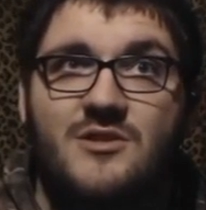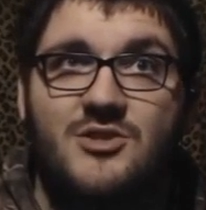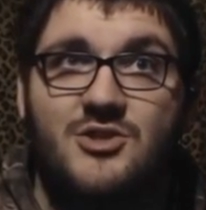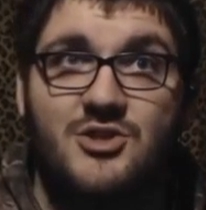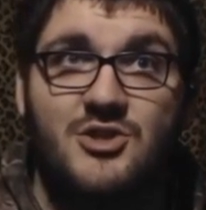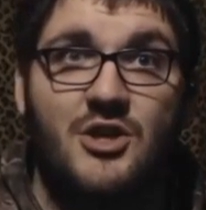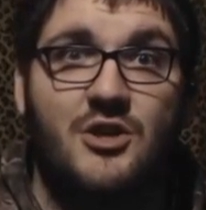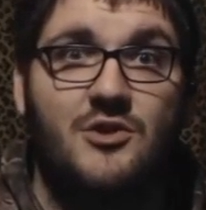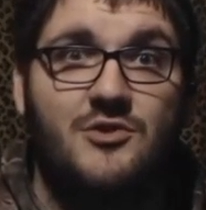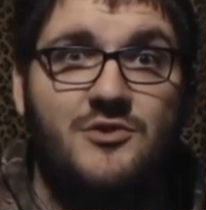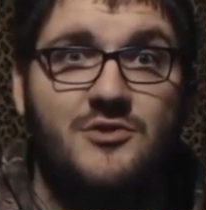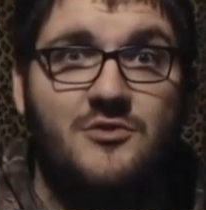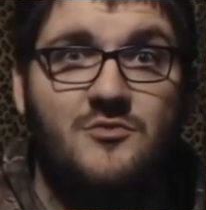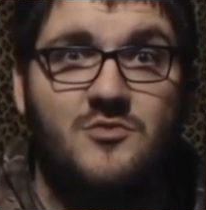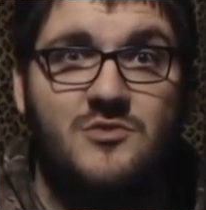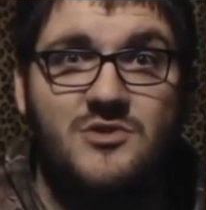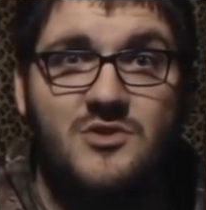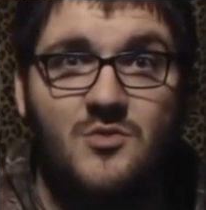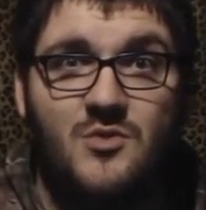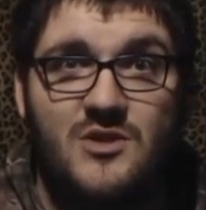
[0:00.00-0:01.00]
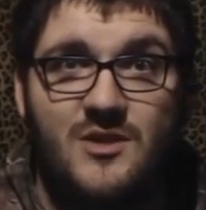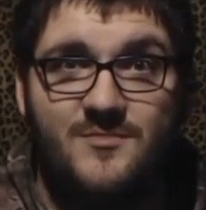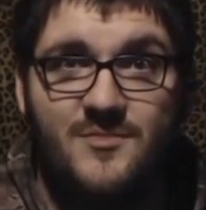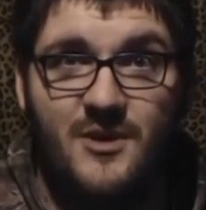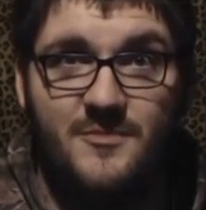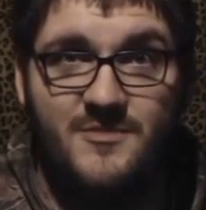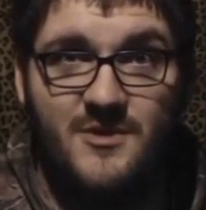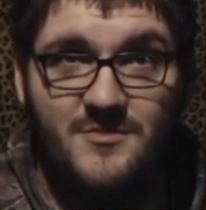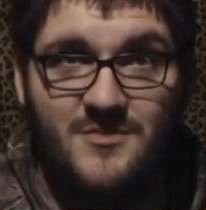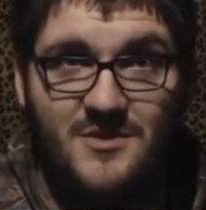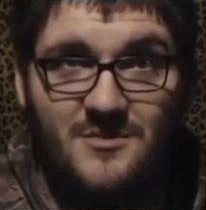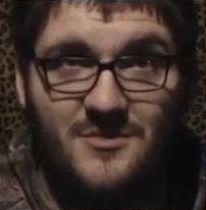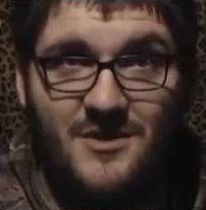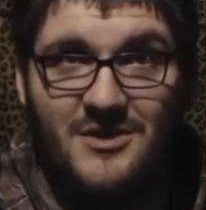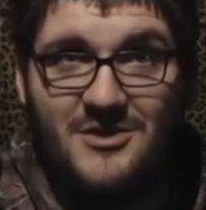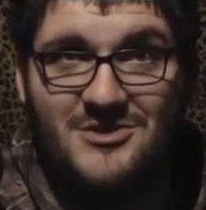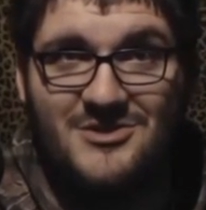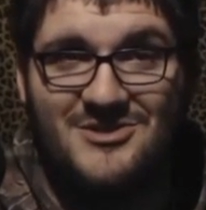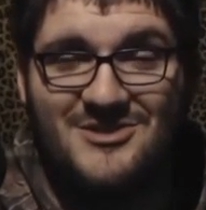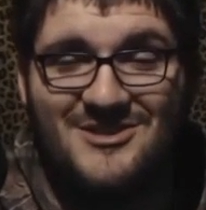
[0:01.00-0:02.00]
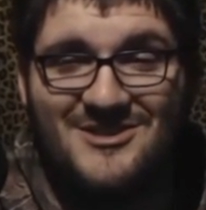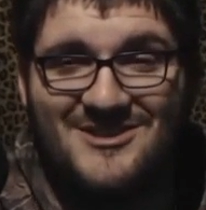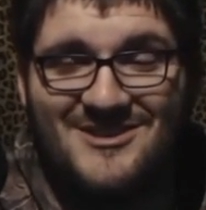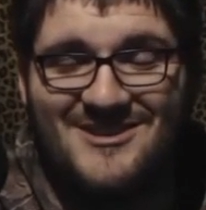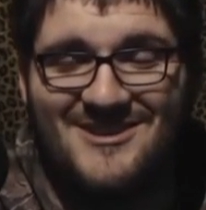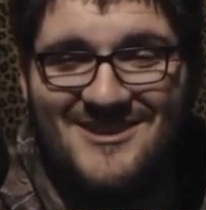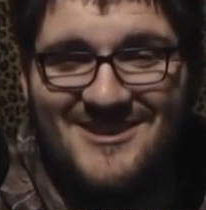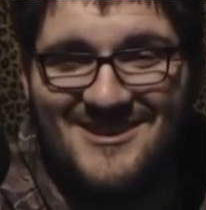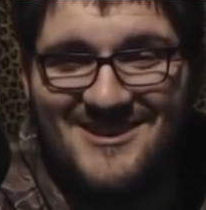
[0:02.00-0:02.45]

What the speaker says: Shelder was the one that popped up the most.